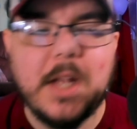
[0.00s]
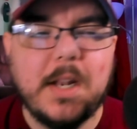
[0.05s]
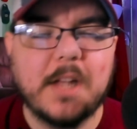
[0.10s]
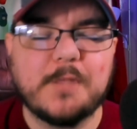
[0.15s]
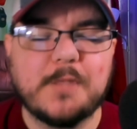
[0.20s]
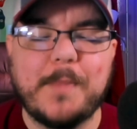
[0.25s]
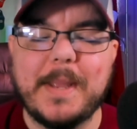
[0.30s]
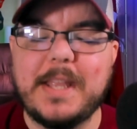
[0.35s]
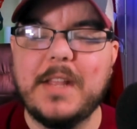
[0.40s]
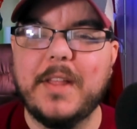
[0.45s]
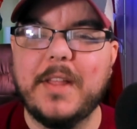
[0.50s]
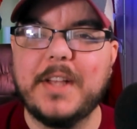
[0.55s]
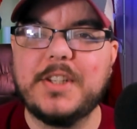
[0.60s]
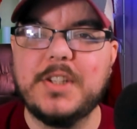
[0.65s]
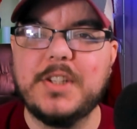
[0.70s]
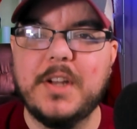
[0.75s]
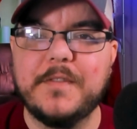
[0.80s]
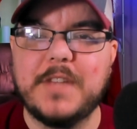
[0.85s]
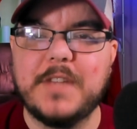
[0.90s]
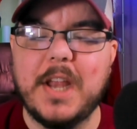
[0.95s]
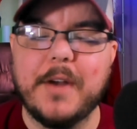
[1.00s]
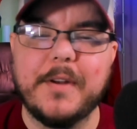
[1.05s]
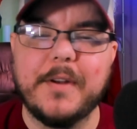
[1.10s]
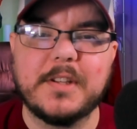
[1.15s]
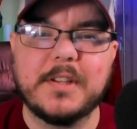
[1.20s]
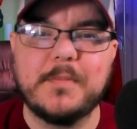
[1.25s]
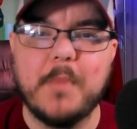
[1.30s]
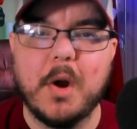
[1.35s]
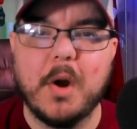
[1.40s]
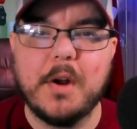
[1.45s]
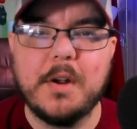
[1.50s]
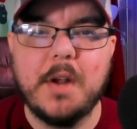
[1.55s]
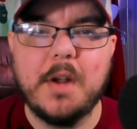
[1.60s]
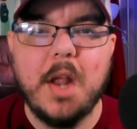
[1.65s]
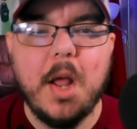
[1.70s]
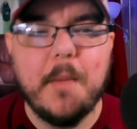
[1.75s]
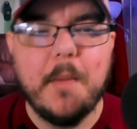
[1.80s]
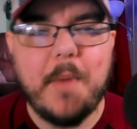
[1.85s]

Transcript: Now, speculation of Darius Martin